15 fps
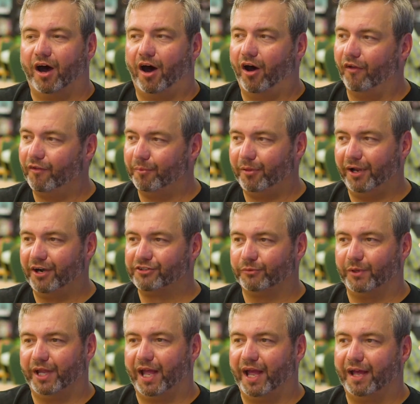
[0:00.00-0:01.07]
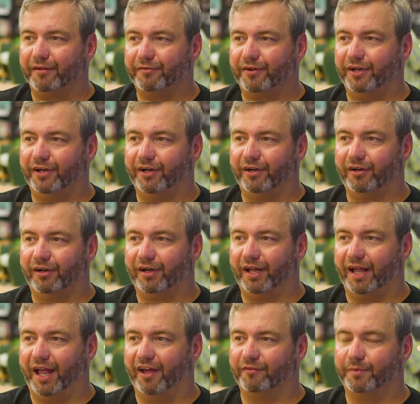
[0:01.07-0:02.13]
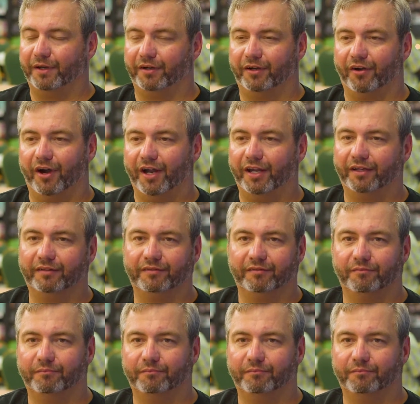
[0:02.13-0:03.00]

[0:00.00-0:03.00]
All the players that we have here have been great.